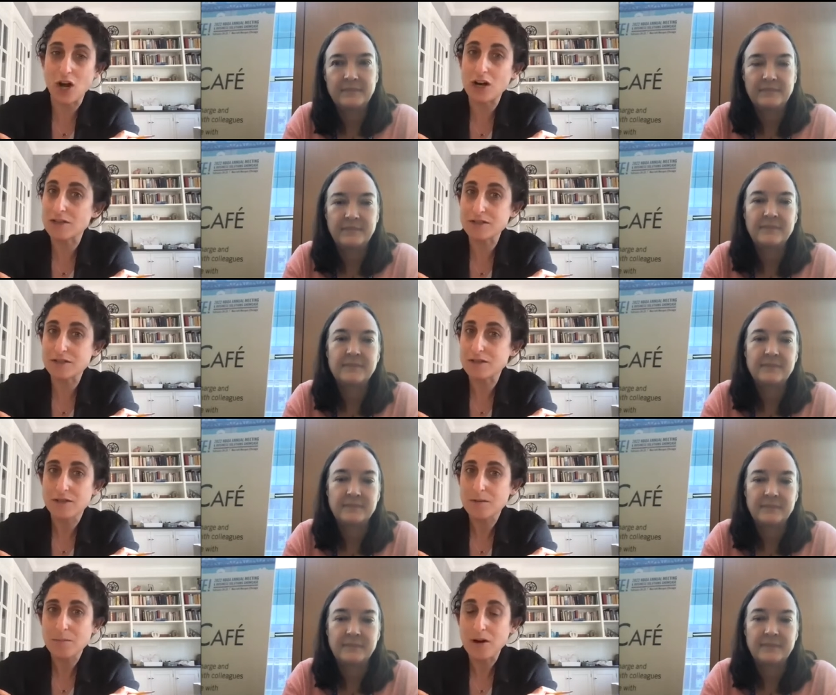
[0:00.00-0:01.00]
Speaker 1: aren't
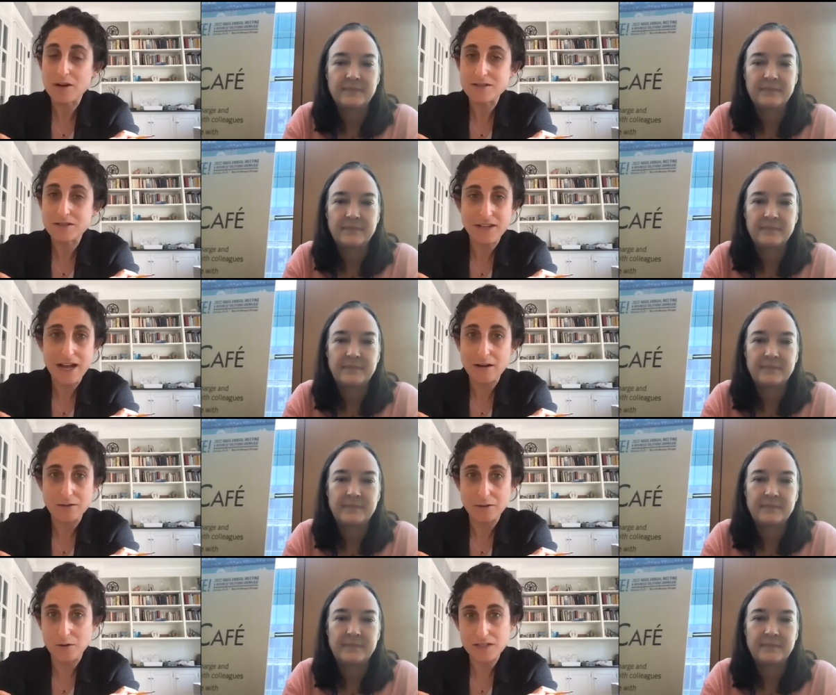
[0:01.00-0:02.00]
parceled out
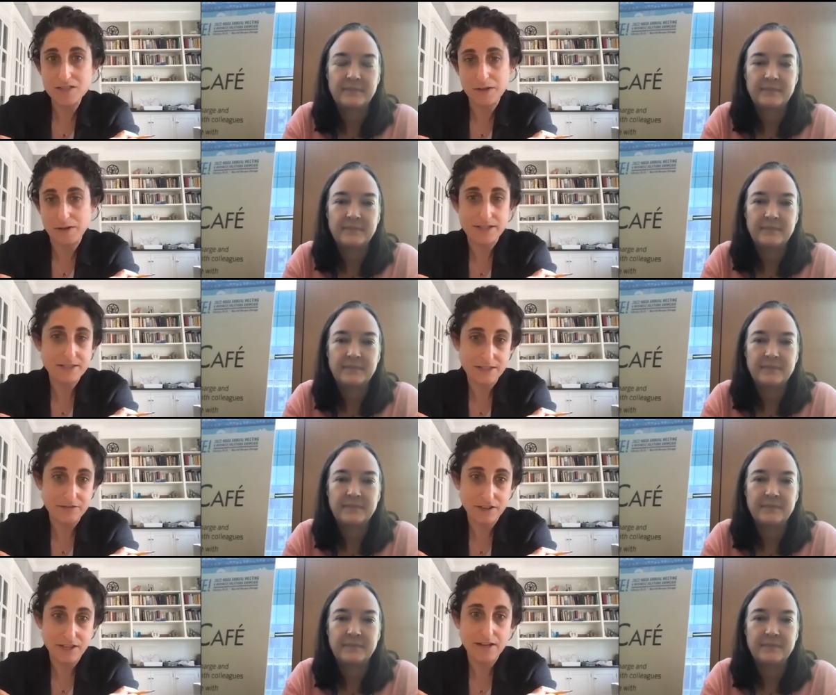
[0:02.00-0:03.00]
or experienced
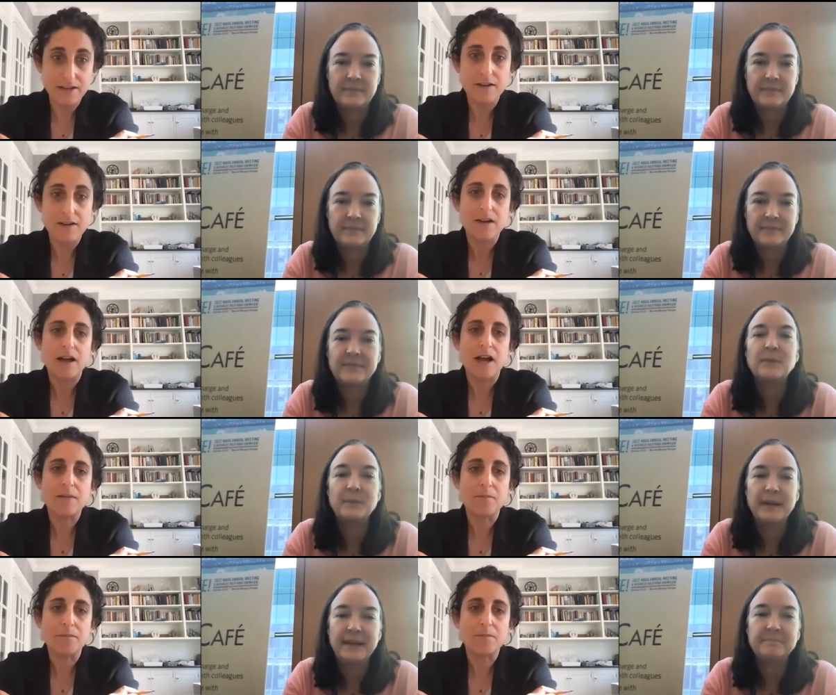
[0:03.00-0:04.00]
evenly.
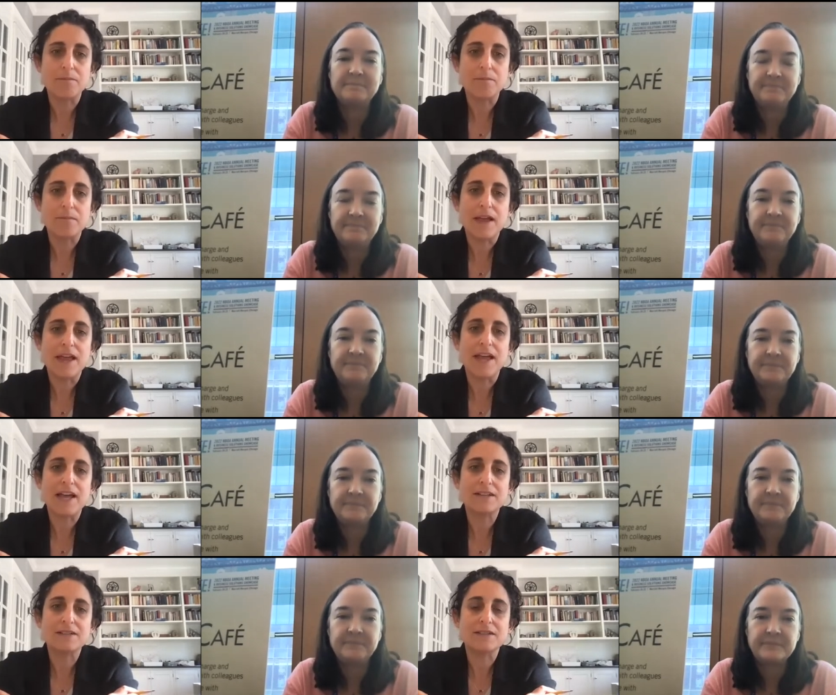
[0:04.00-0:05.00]
Um,
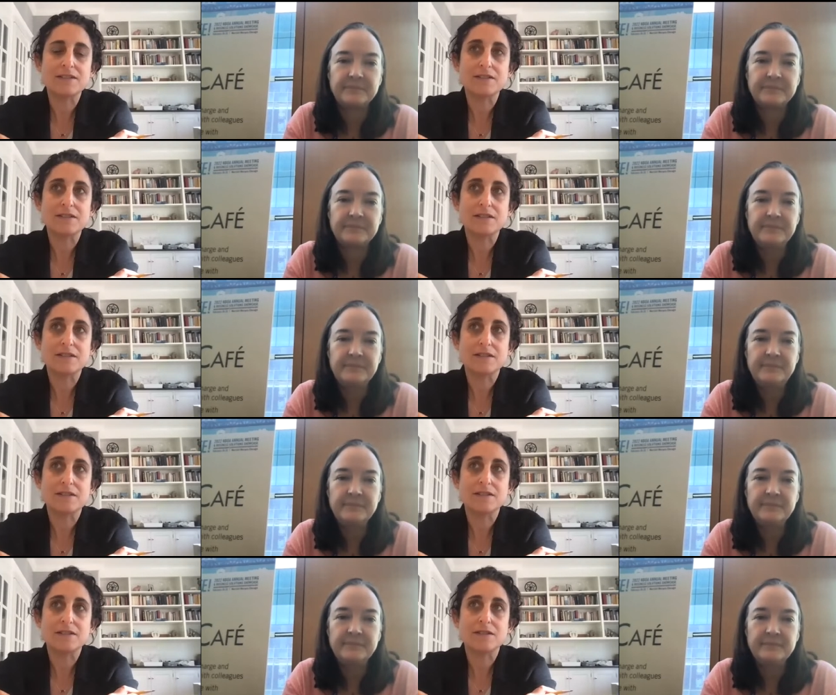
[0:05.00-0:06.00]
and
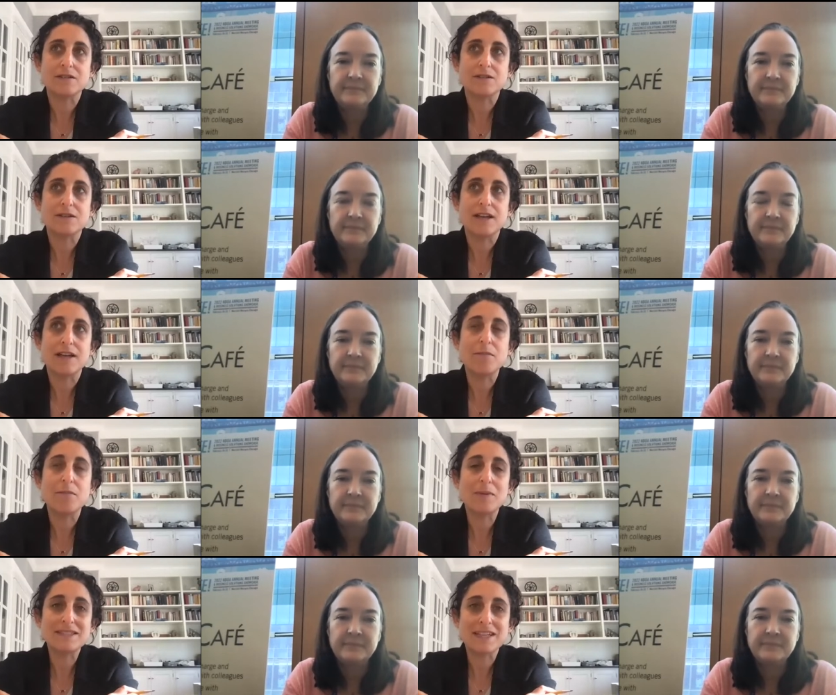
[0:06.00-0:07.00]
in
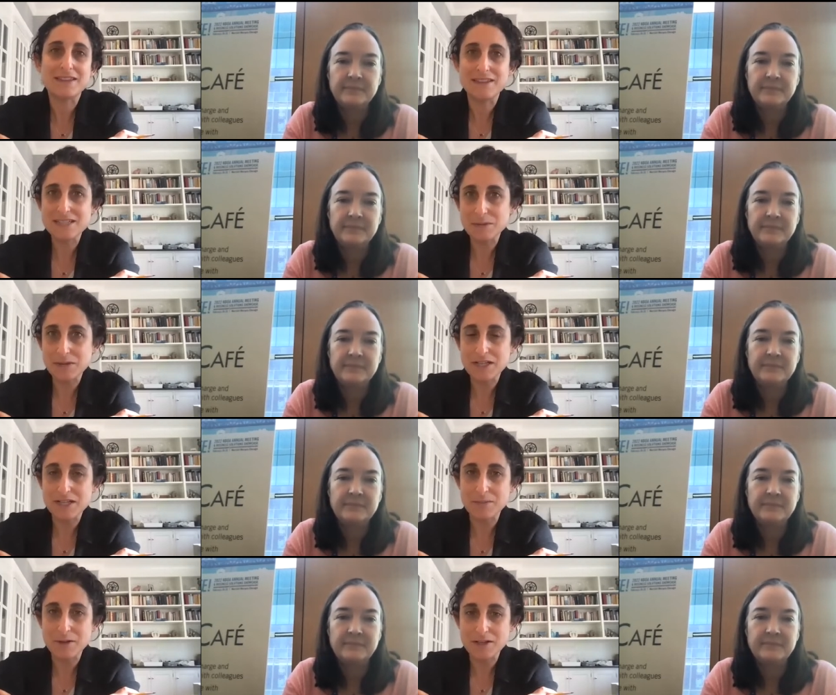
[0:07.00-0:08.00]
moments like this, when the
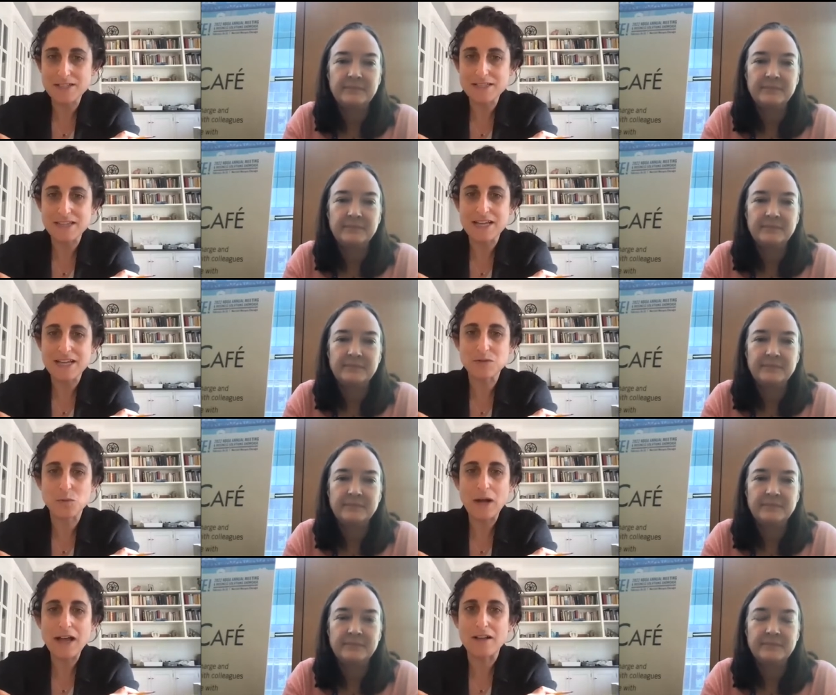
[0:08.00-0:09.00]
community is less
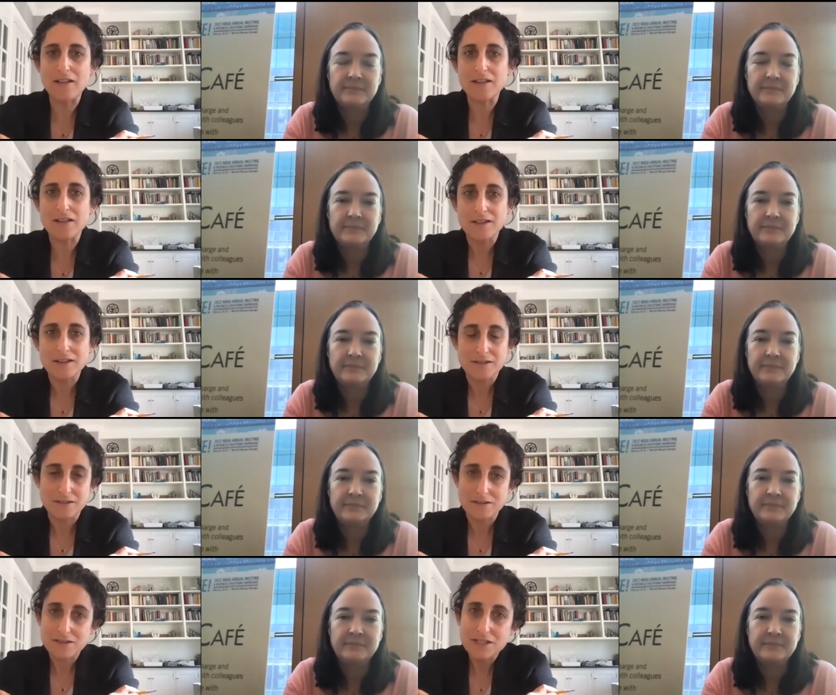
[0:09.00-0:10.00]
well,
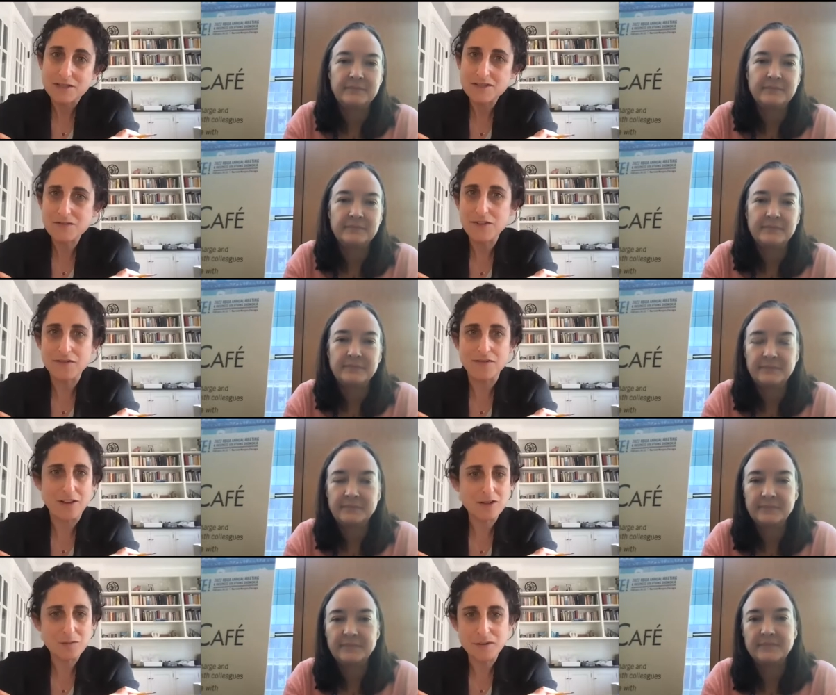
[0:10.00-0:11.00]
teachers feel
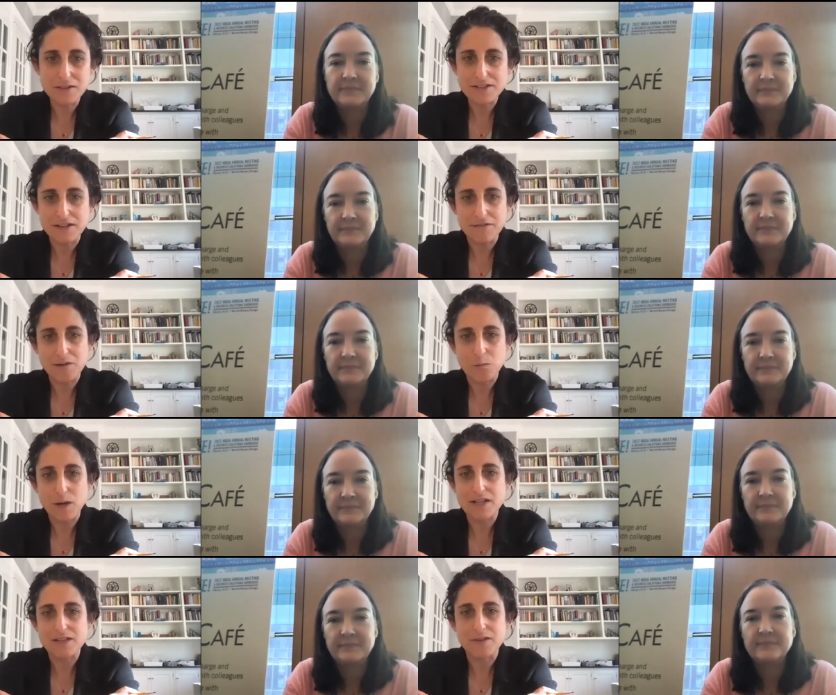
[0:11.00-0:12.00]
vulnerable in different
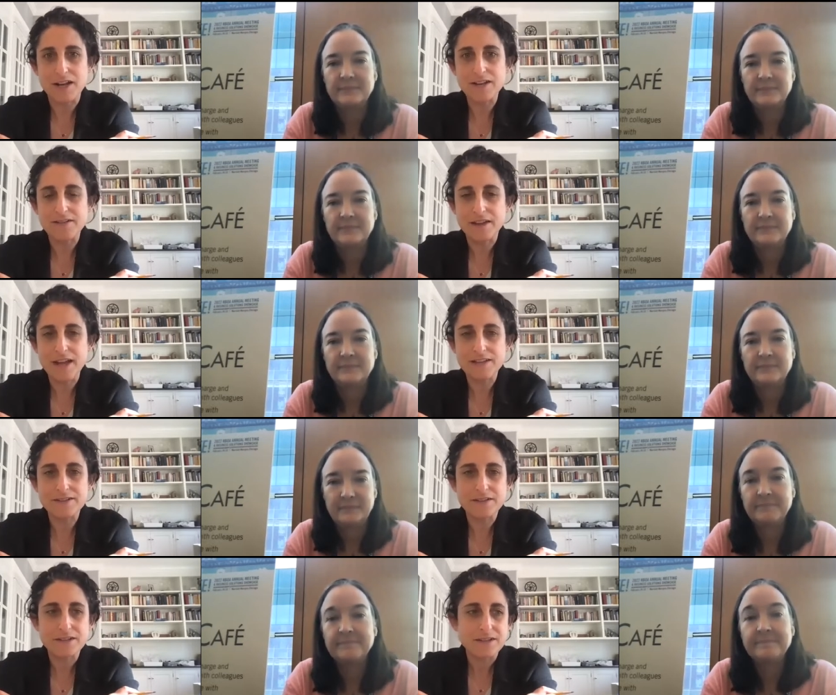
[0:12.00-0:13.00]
ways, right? And
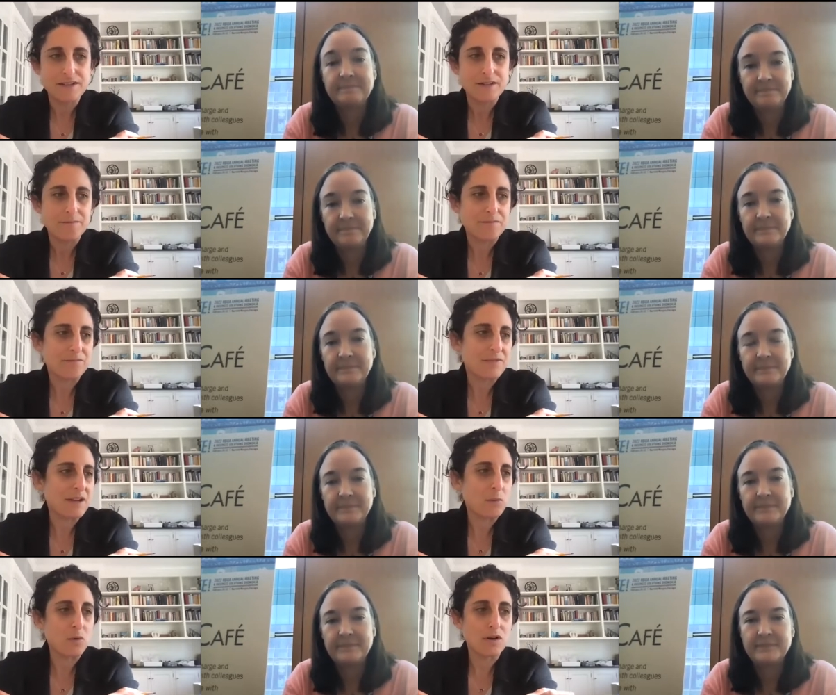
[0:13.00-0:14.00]
mm-hmm. there
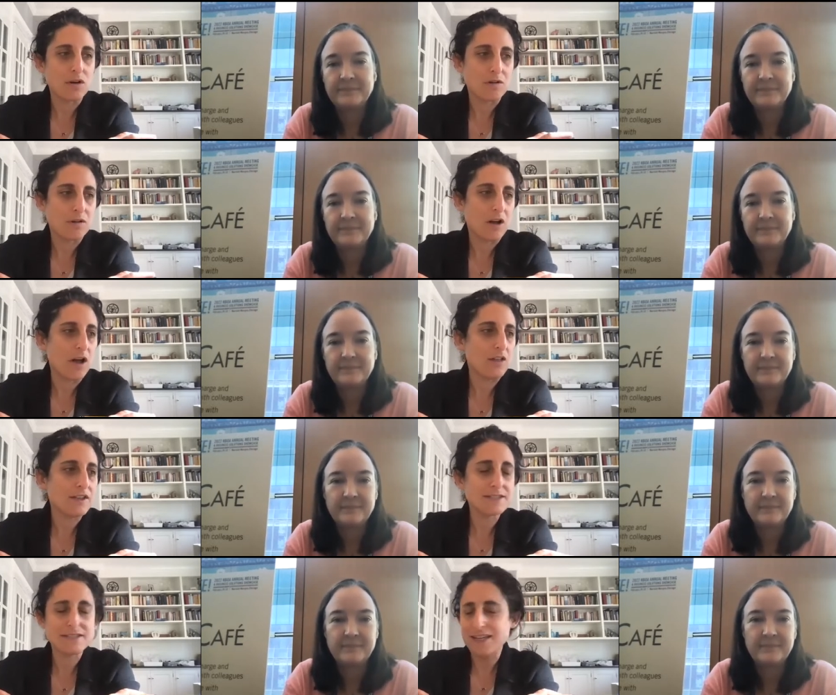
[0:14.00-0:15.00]
were all
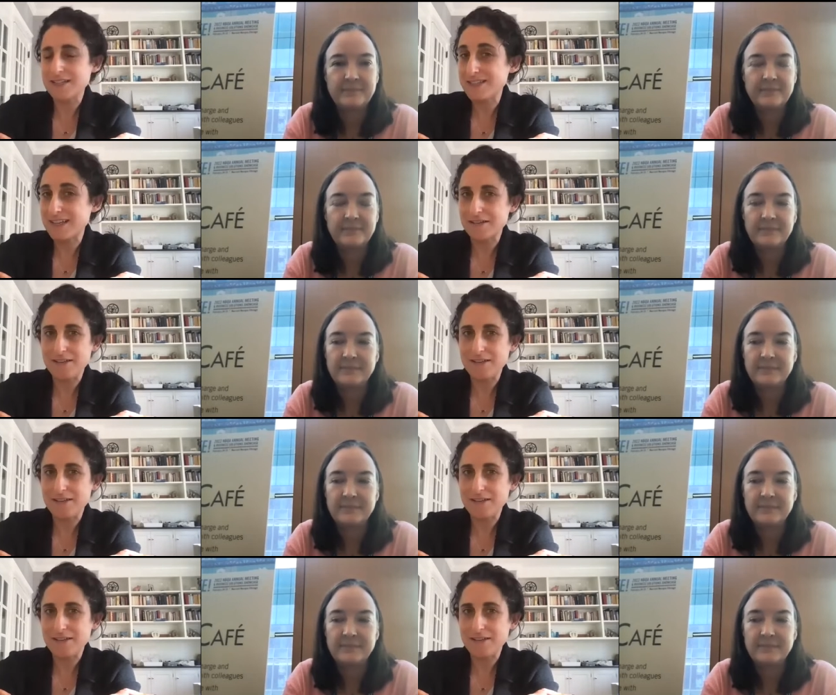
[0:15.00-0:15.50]
these things that